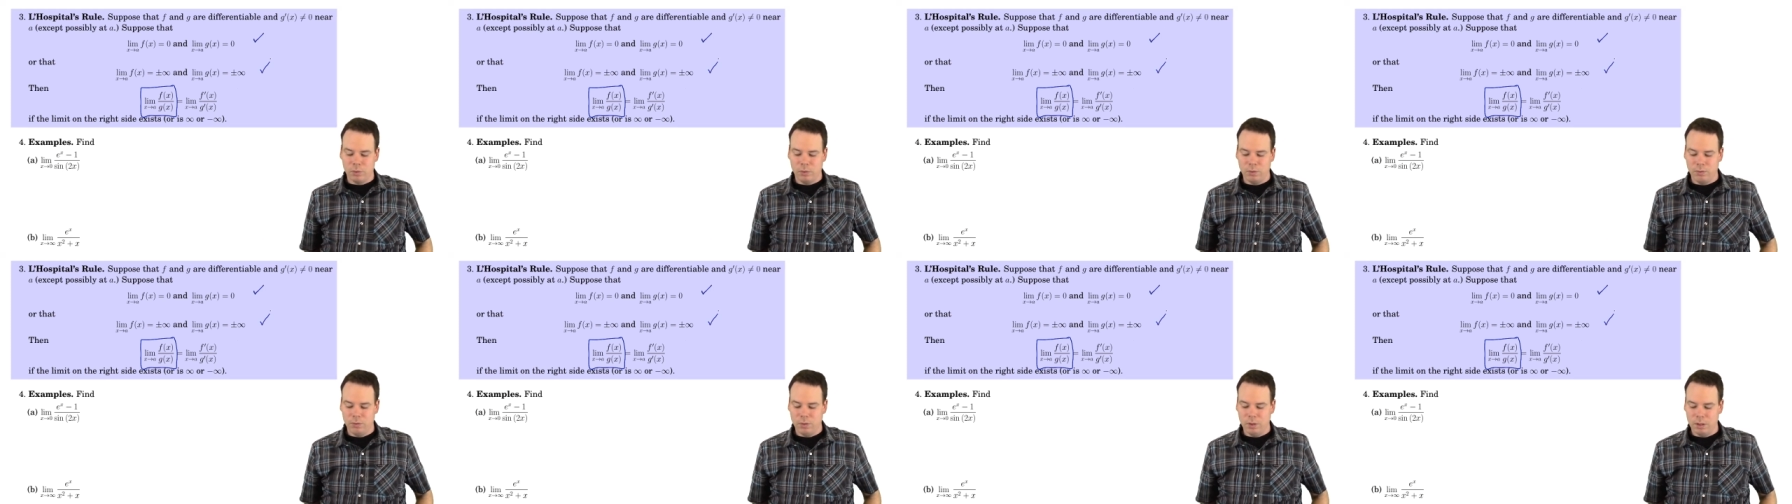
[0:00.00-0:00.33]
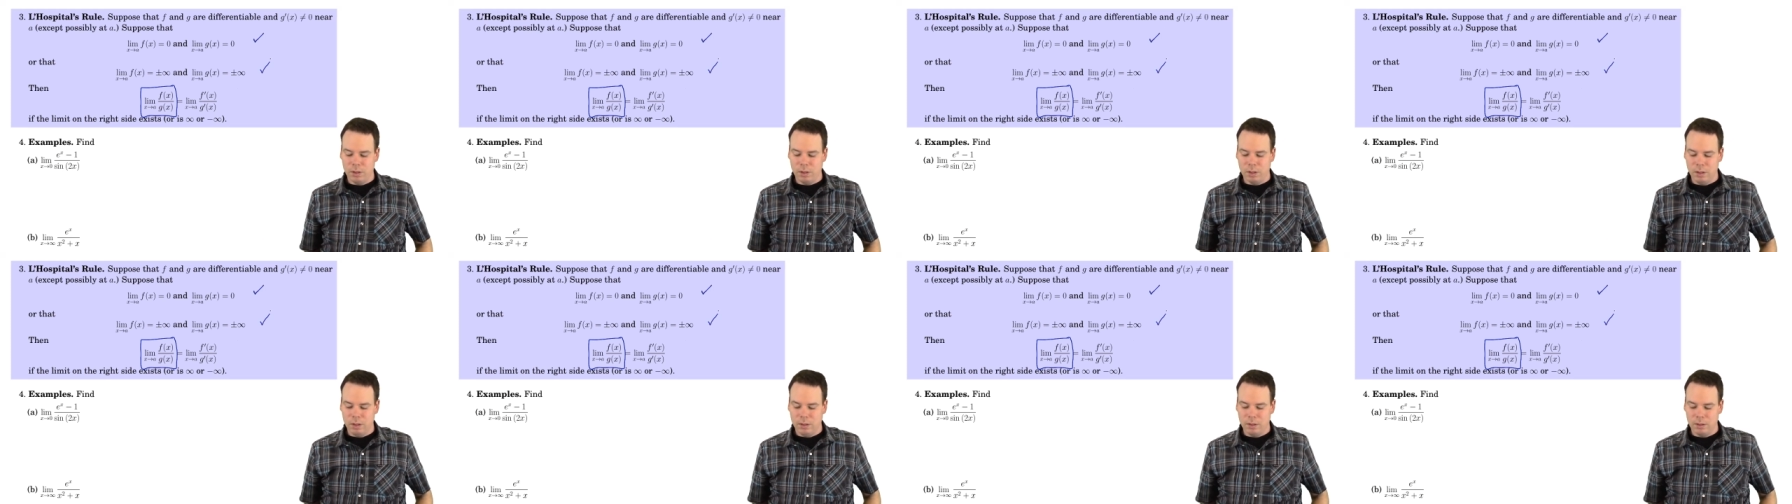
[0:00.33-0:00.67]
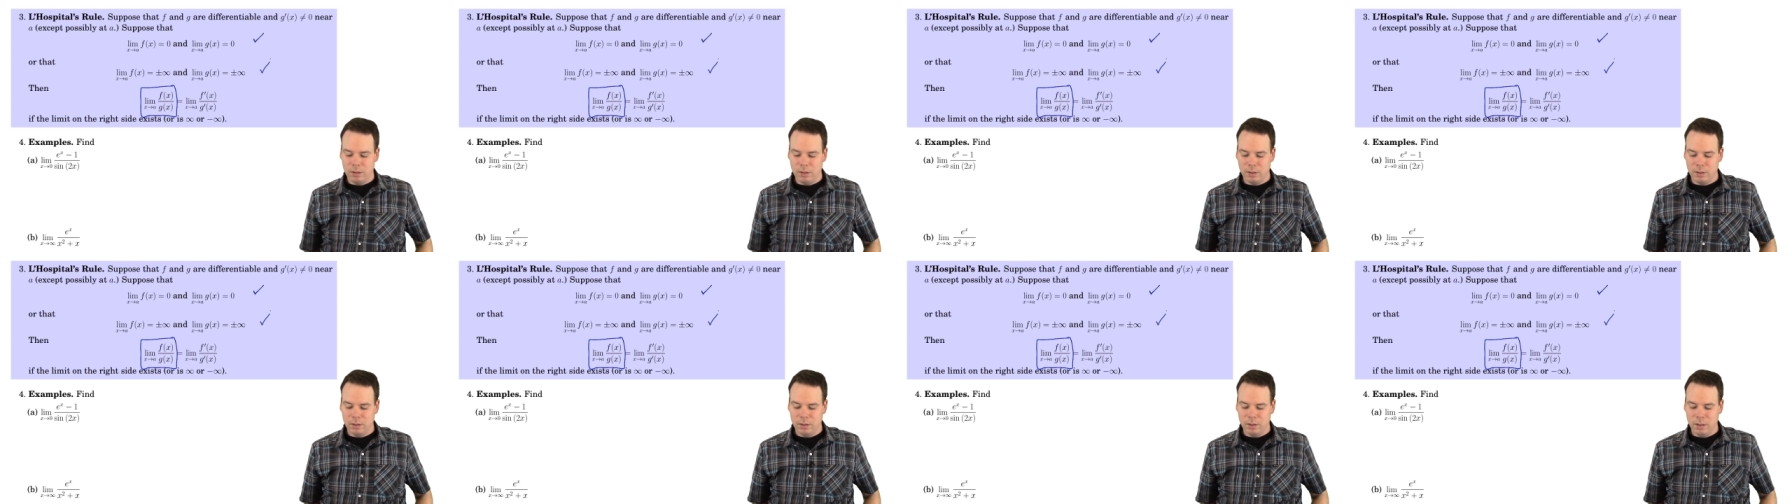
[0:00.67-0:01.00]
infinity,
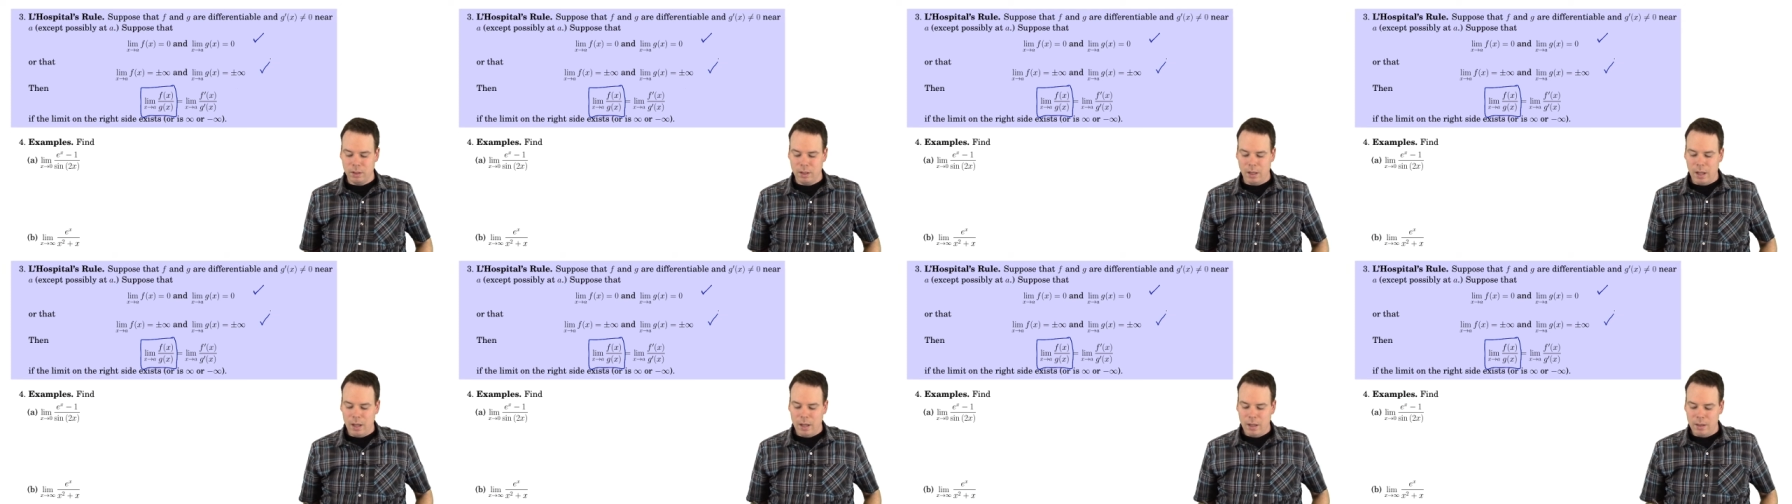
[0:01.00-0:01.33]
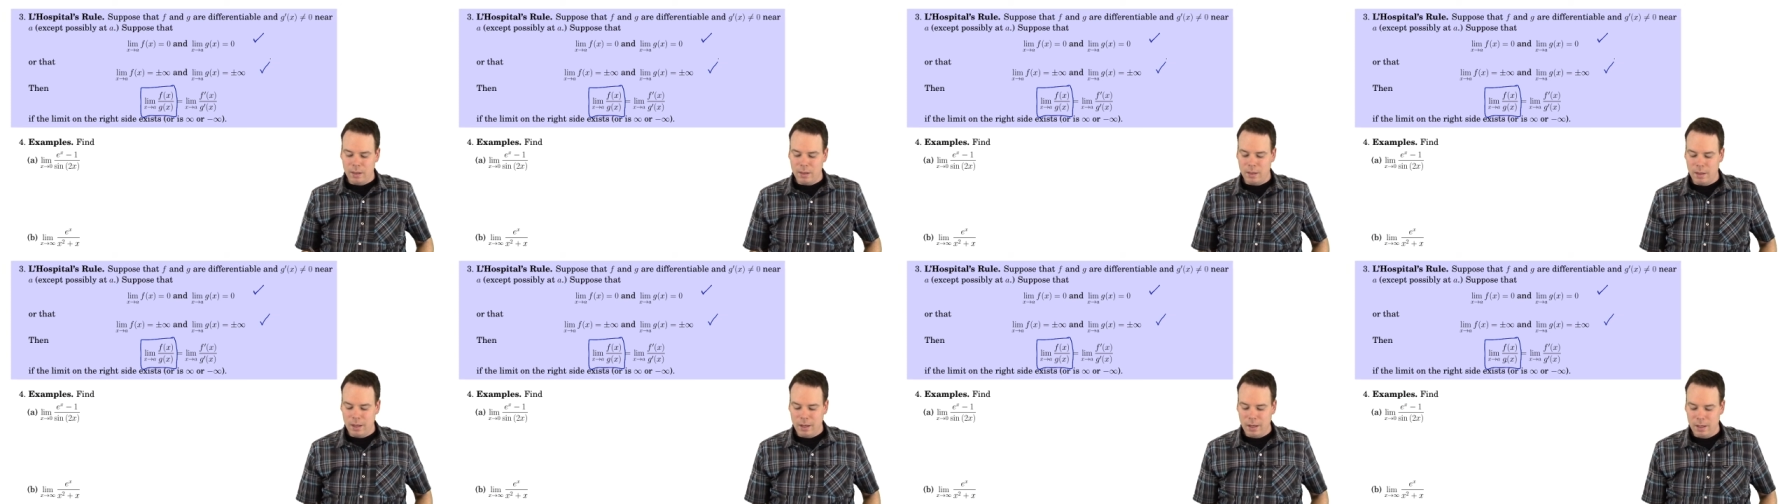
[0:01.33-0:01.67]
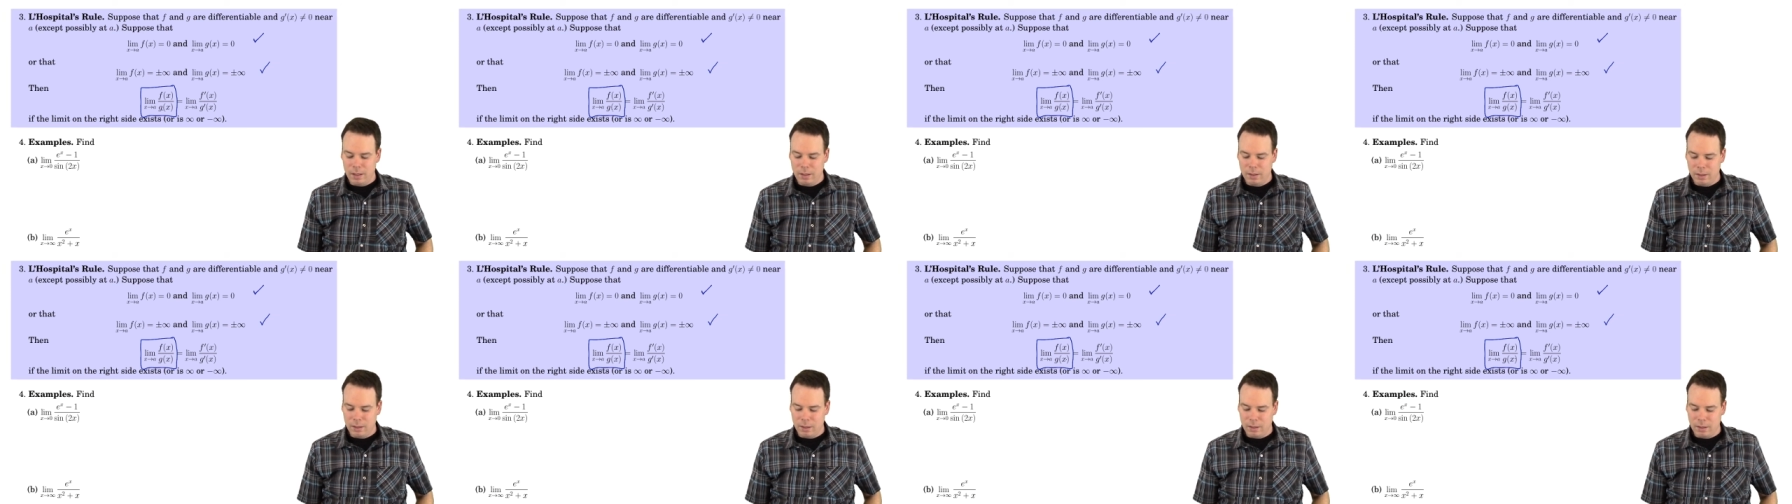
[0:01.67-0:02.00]

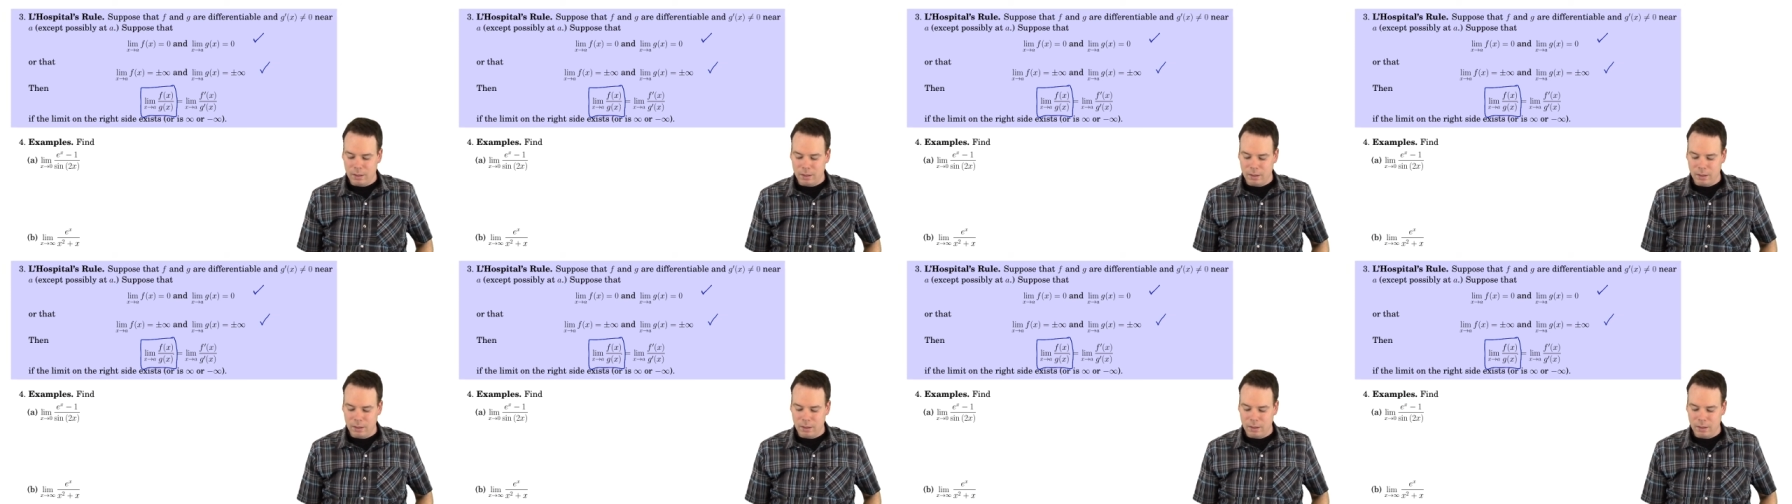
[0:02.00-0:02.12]
then